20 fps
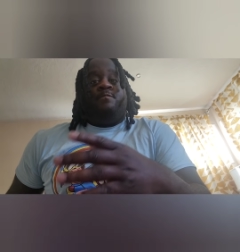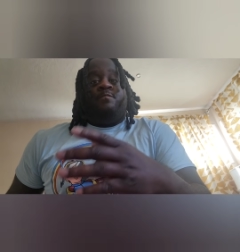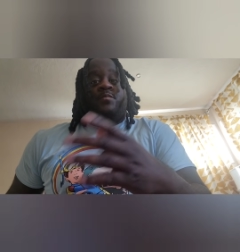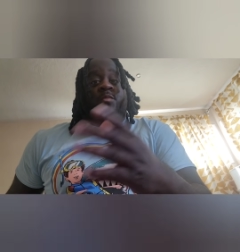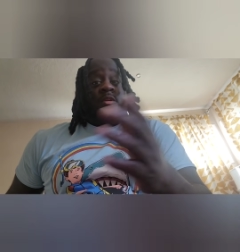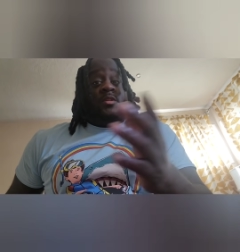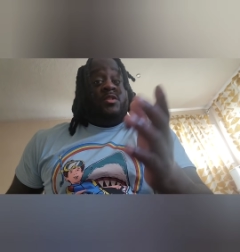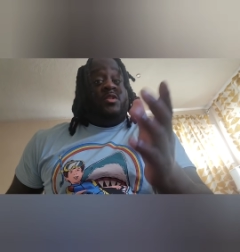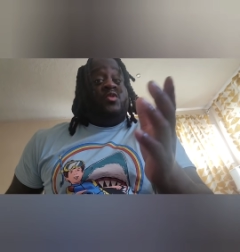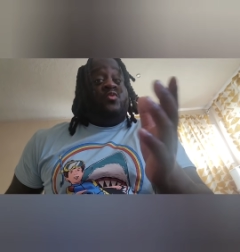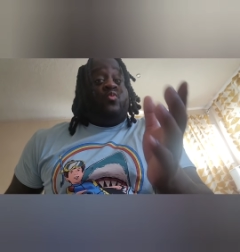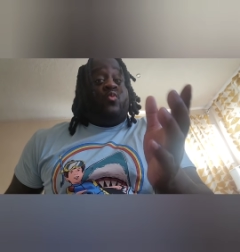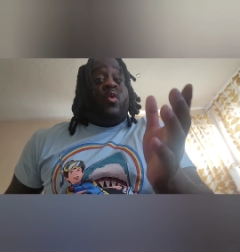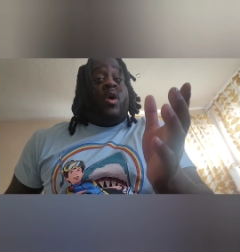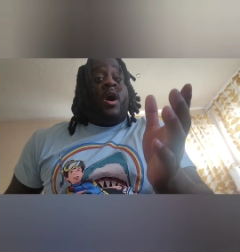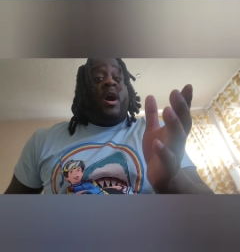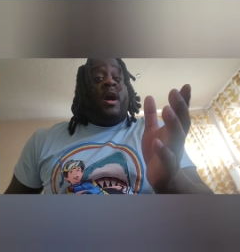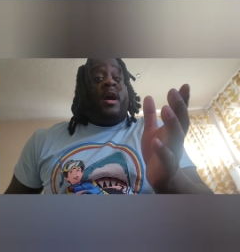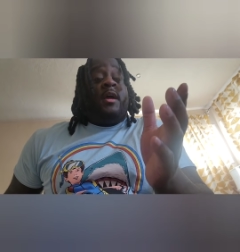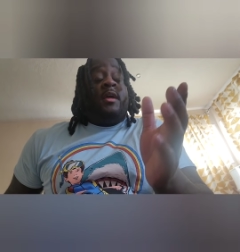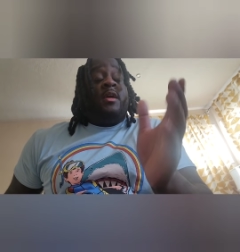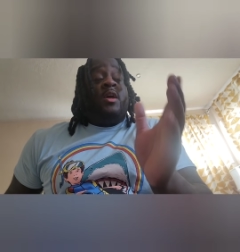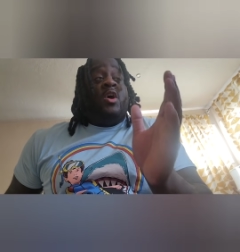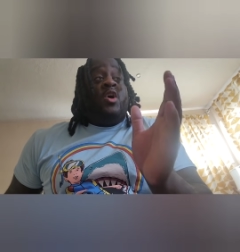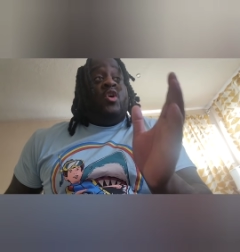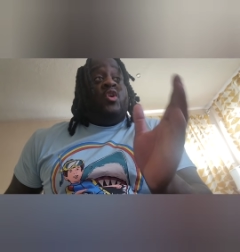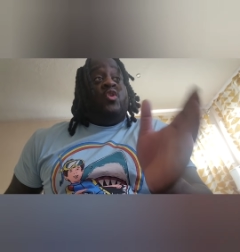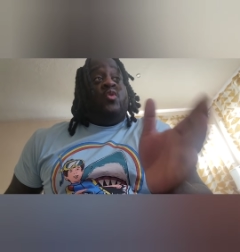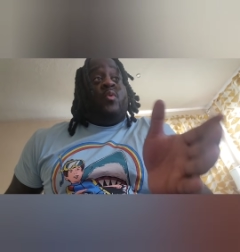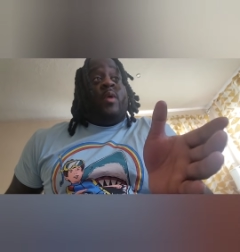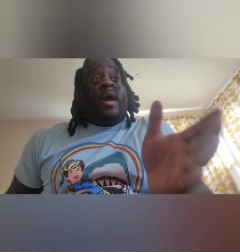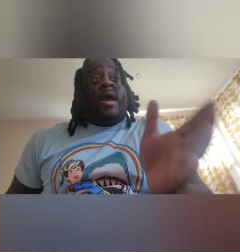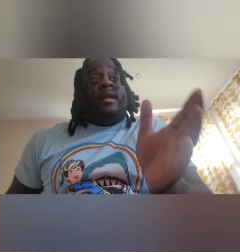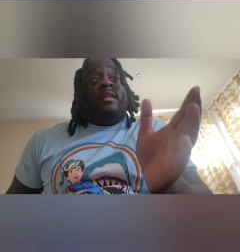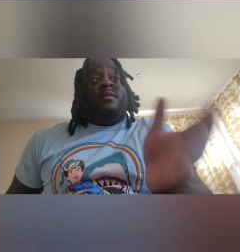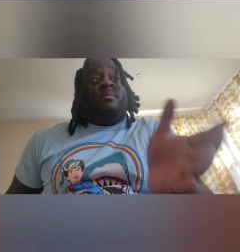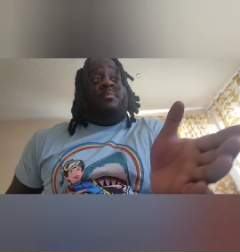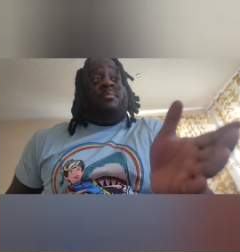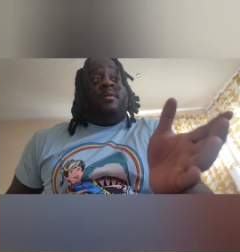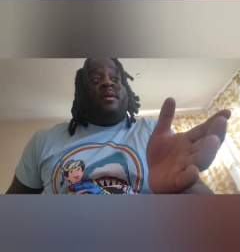this is why you had
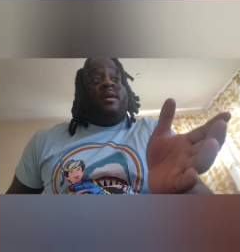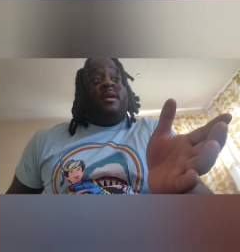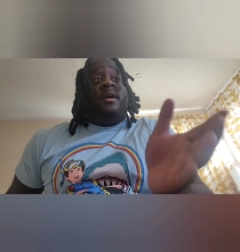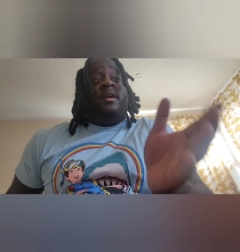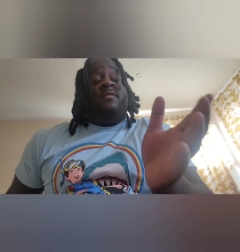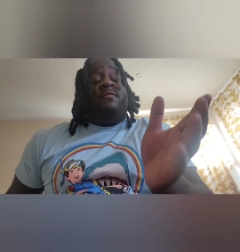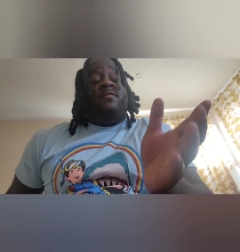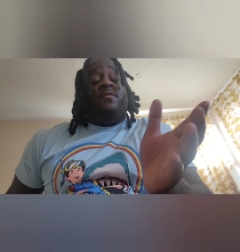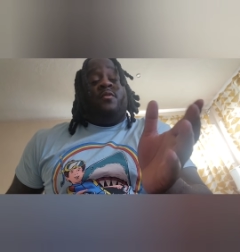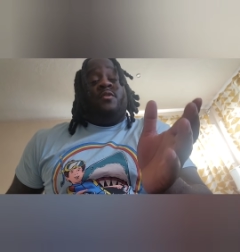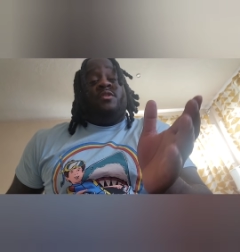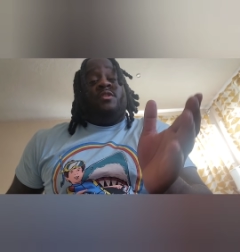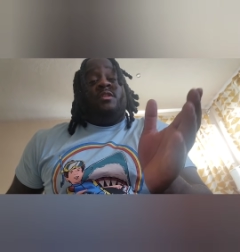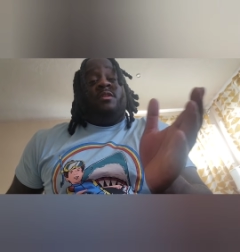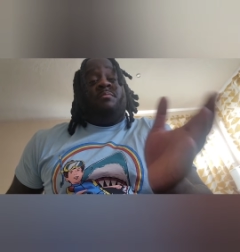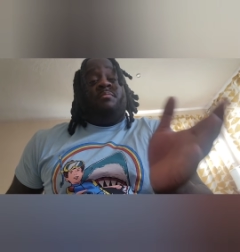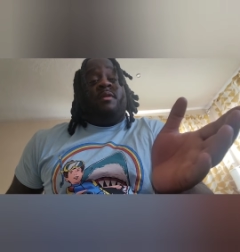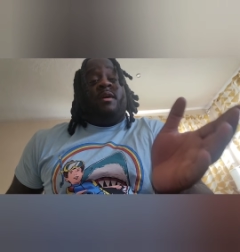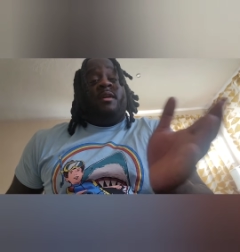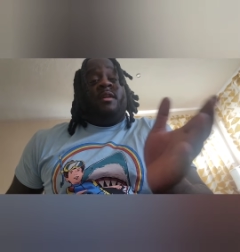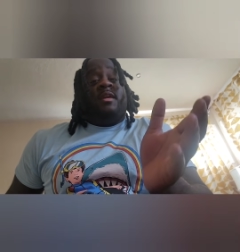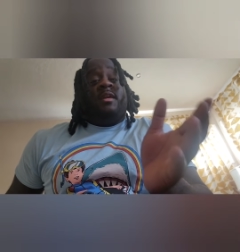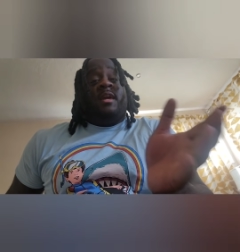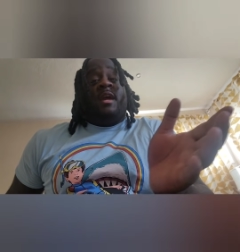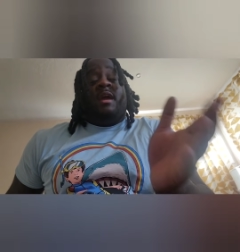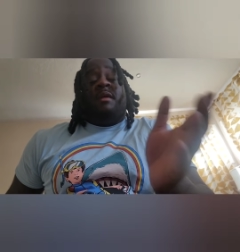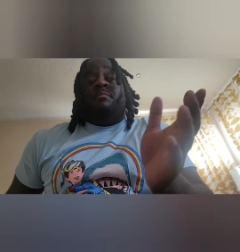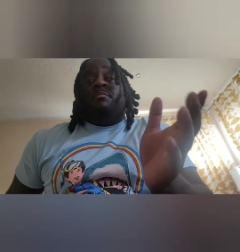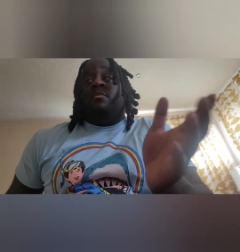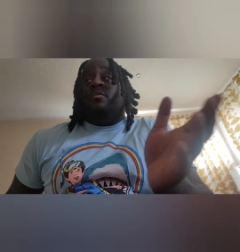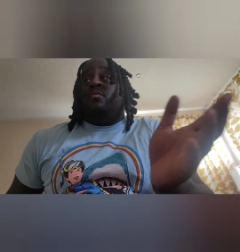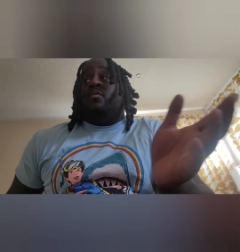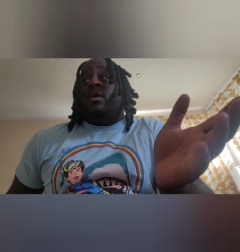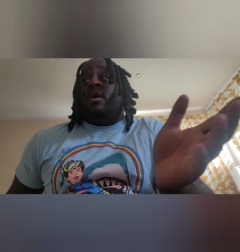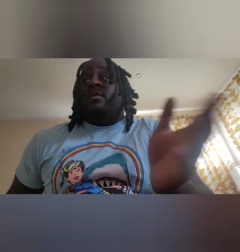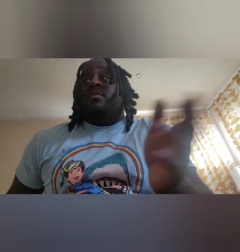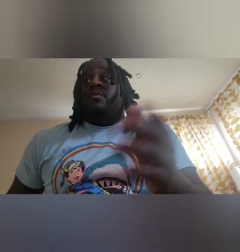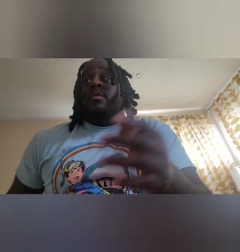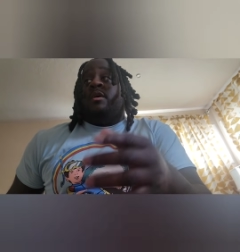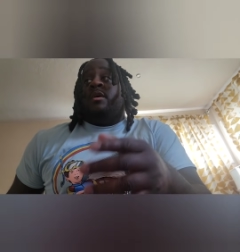to play, unfortunately, play the game the
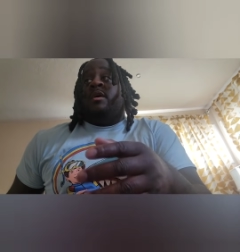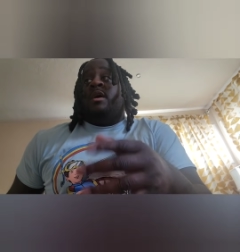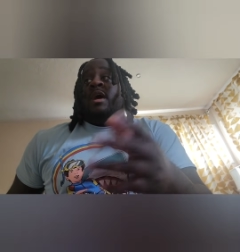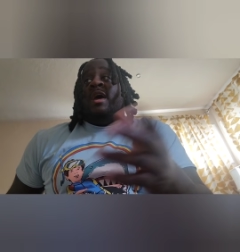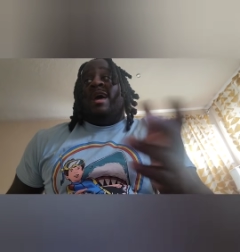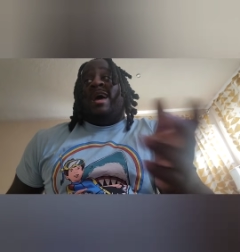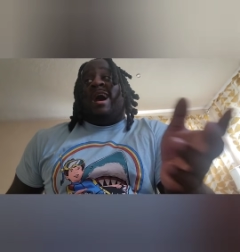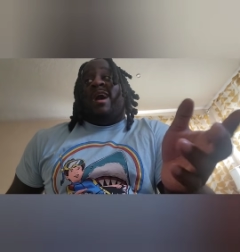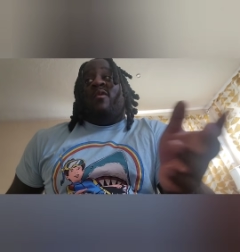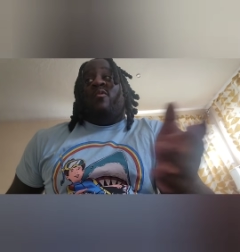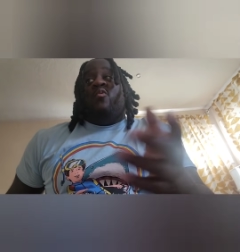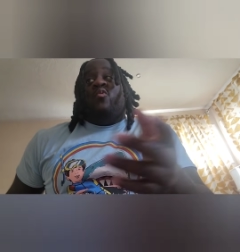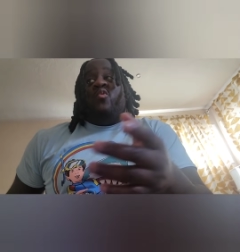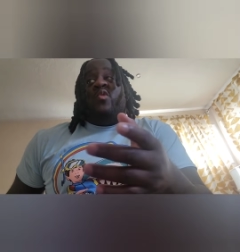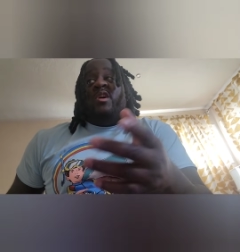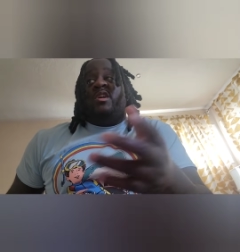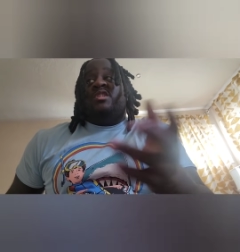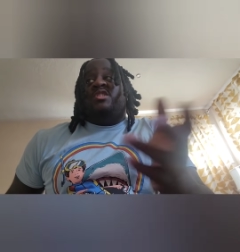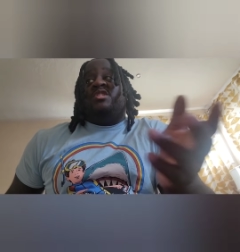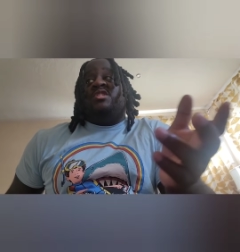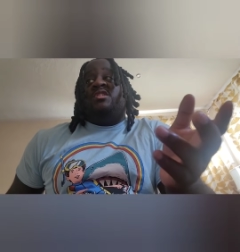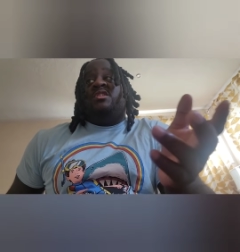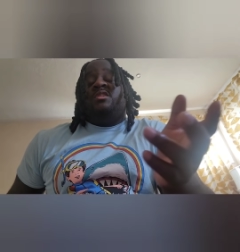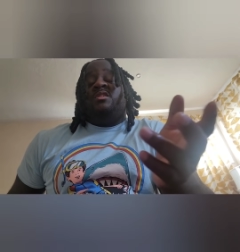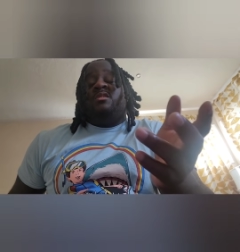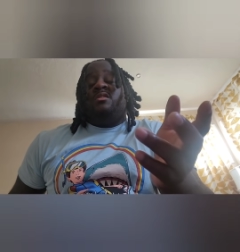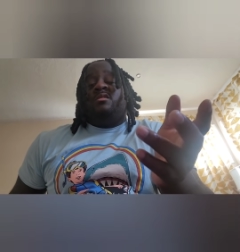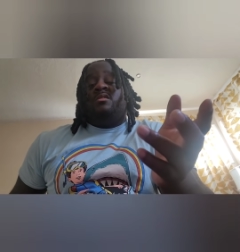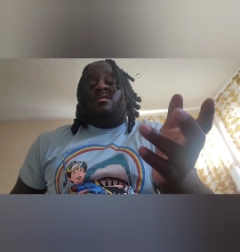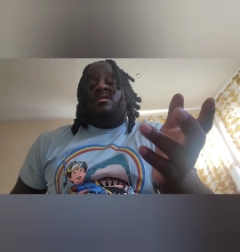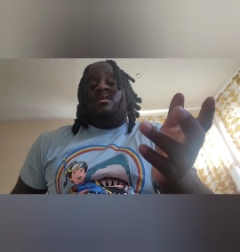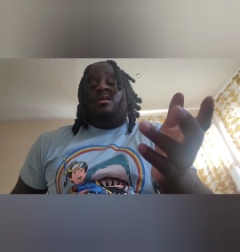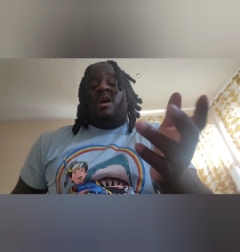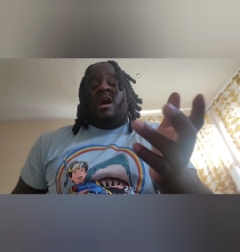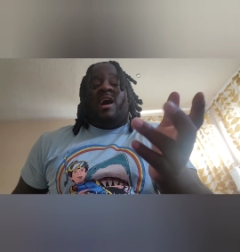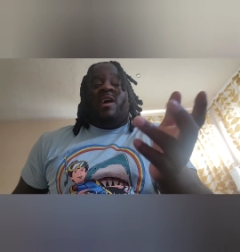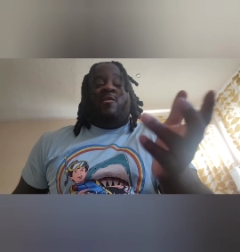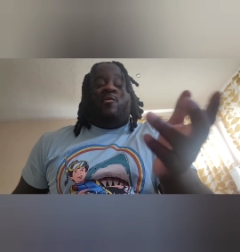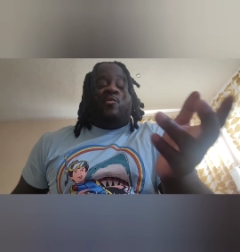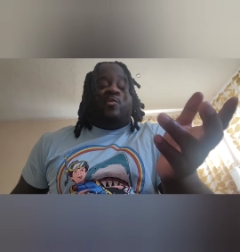right way. I wish,
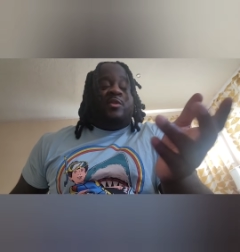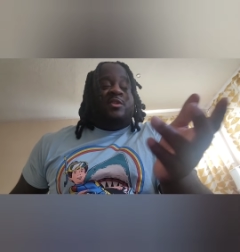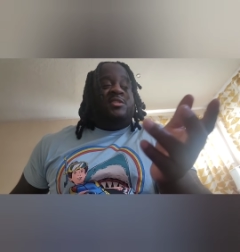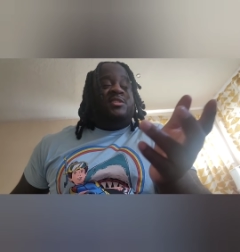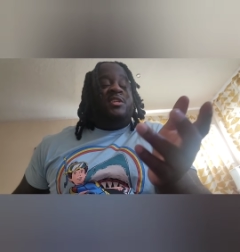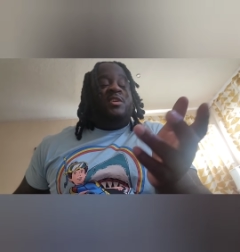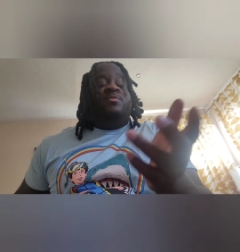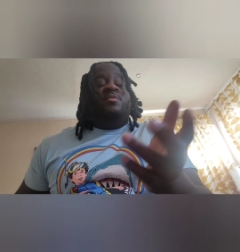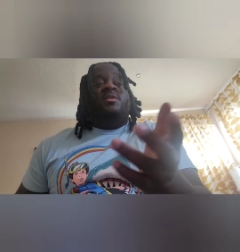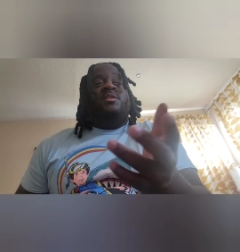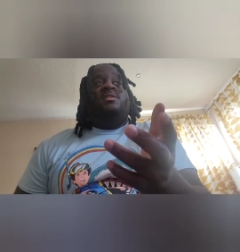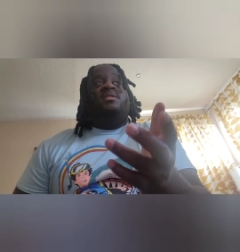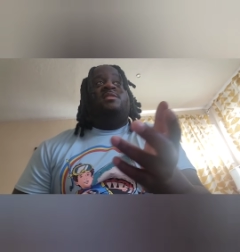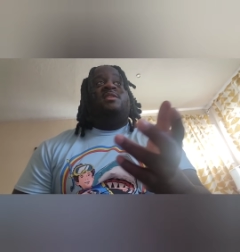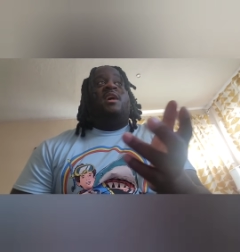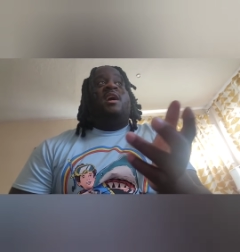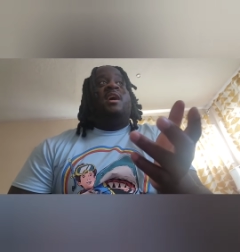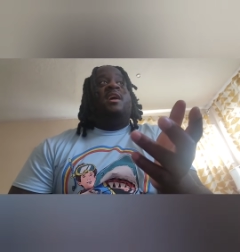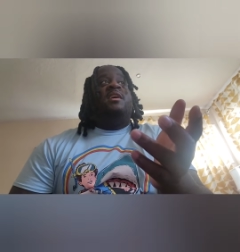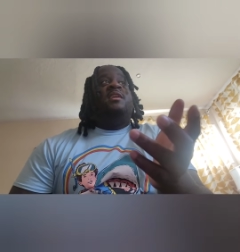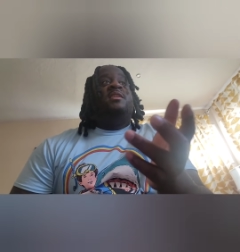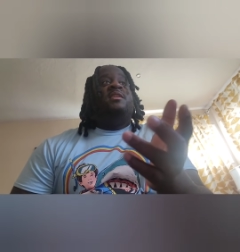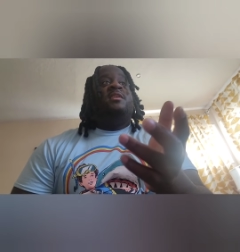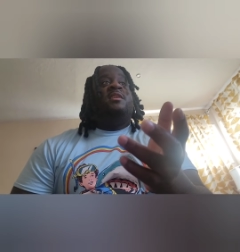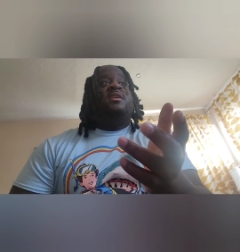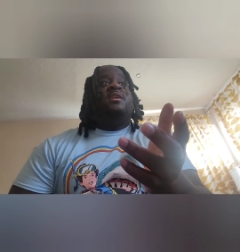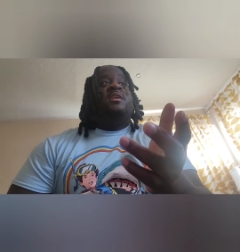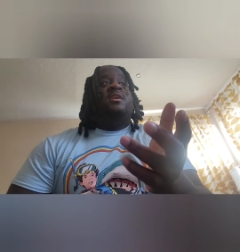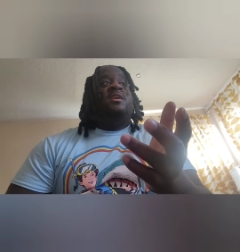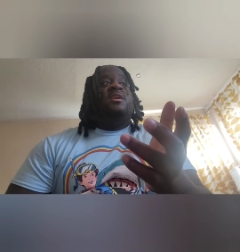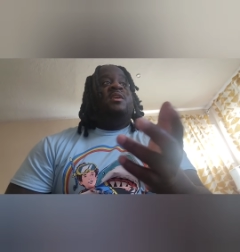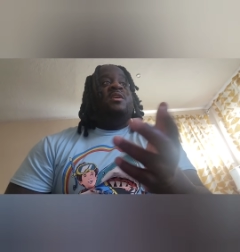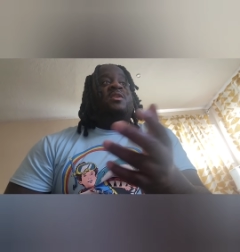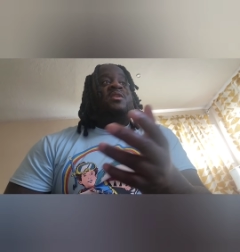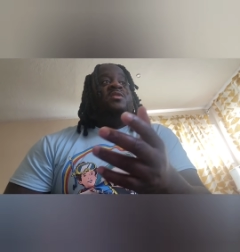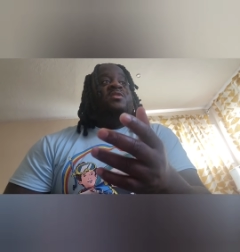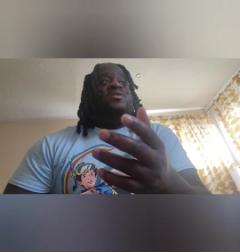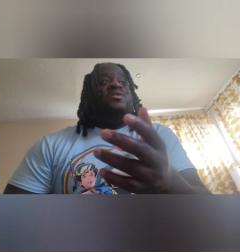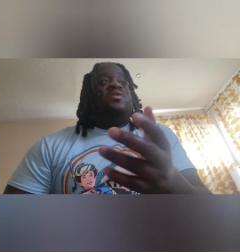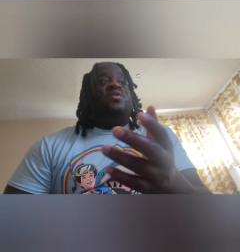I wish he would have signed
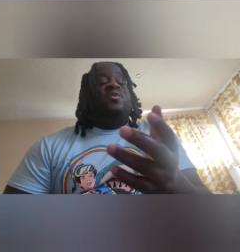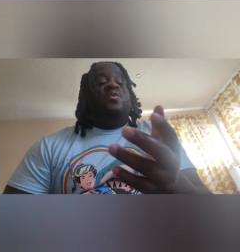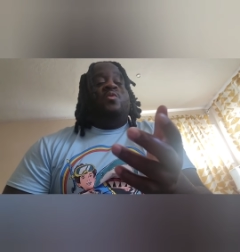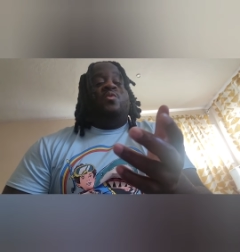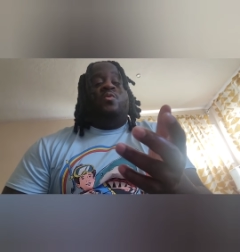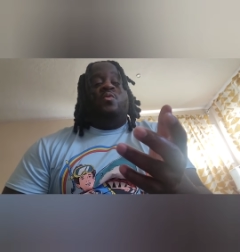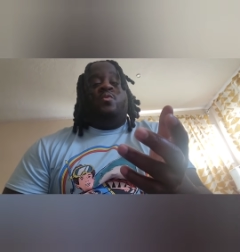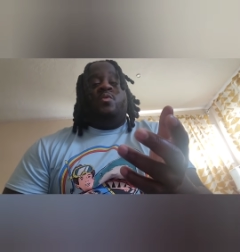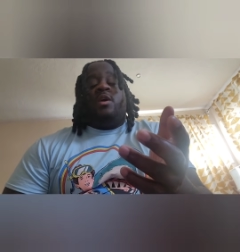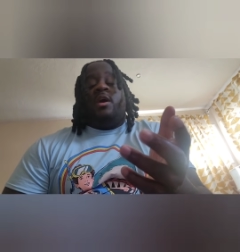to